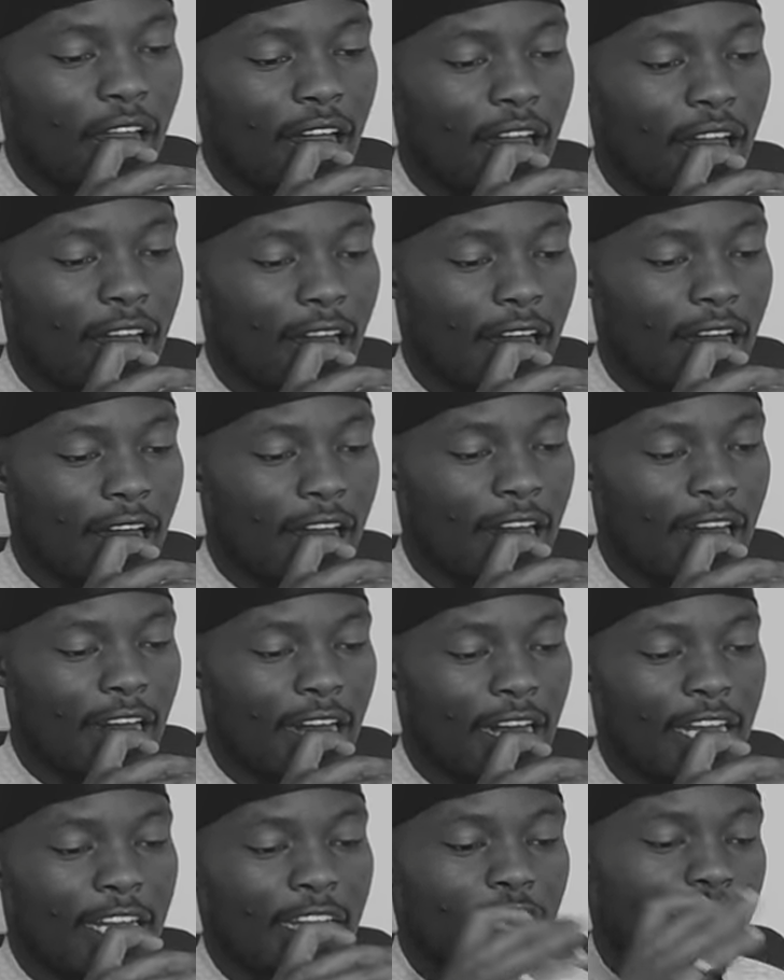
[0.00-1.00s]

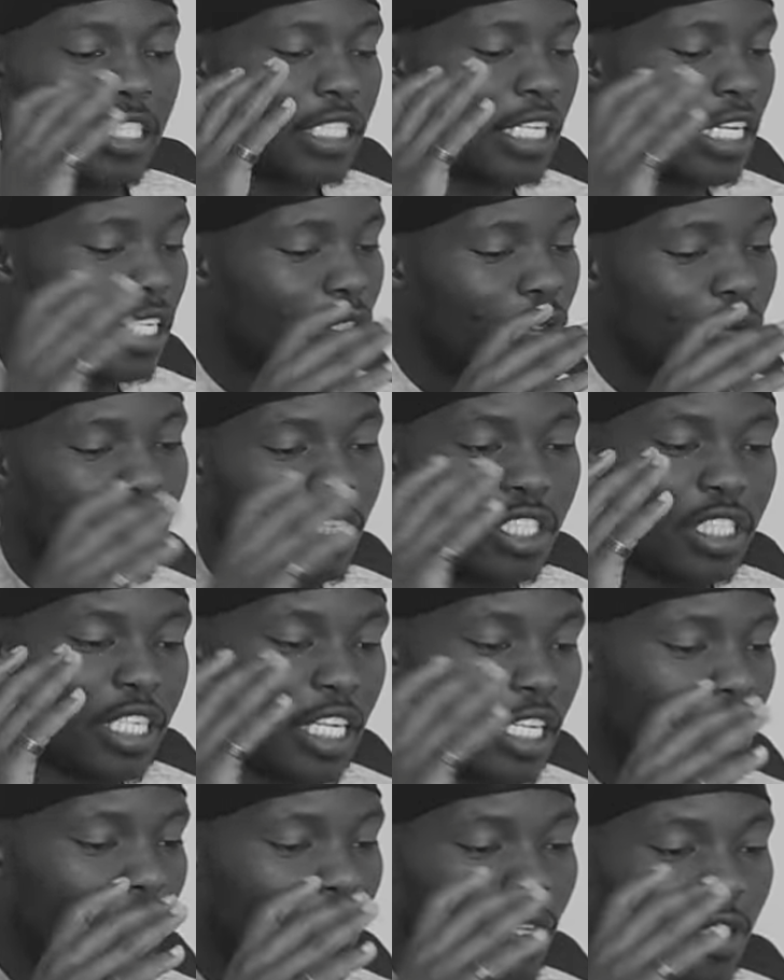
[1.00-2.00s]
Uh, shadowing,
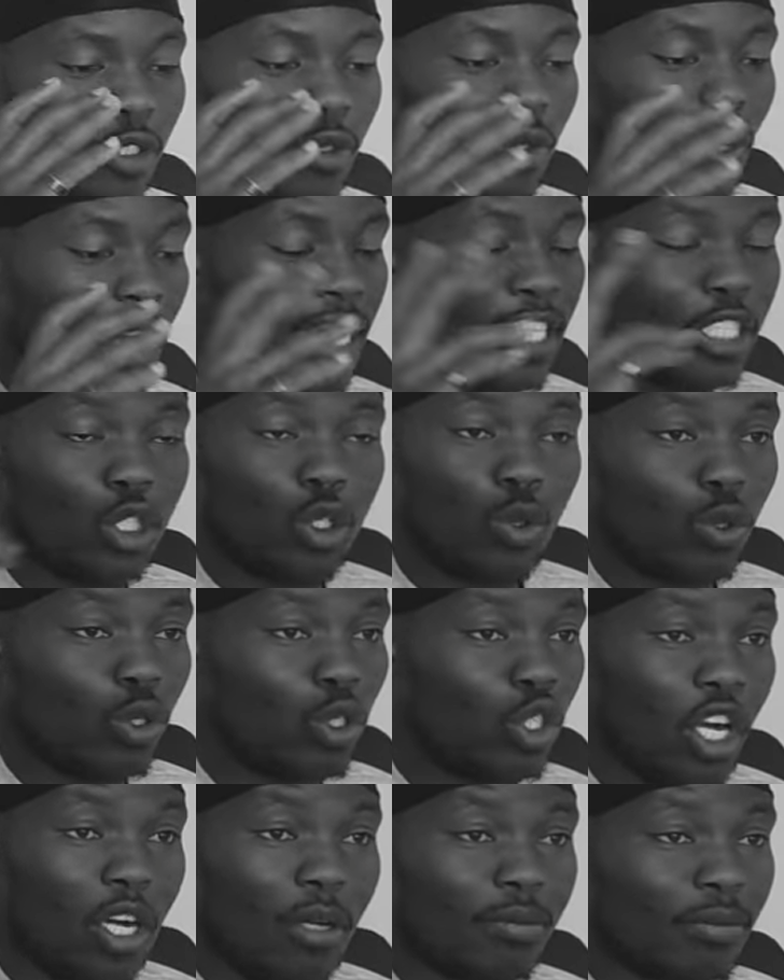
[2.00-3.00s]
shadowing. So I had two
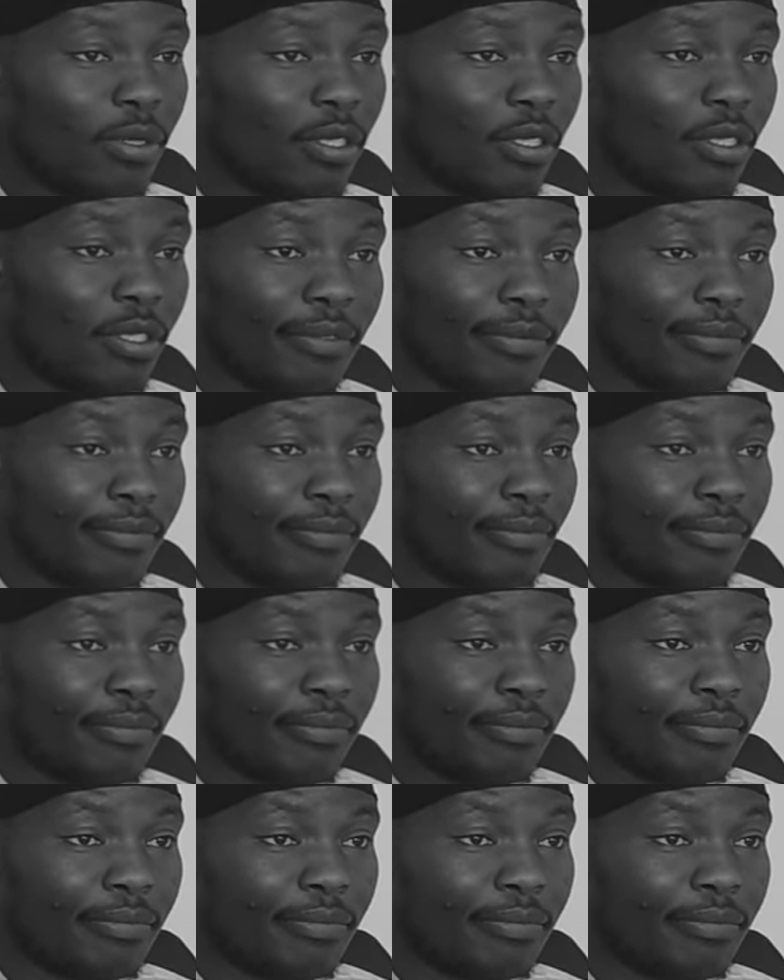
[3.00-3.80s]
jobs. Yeah.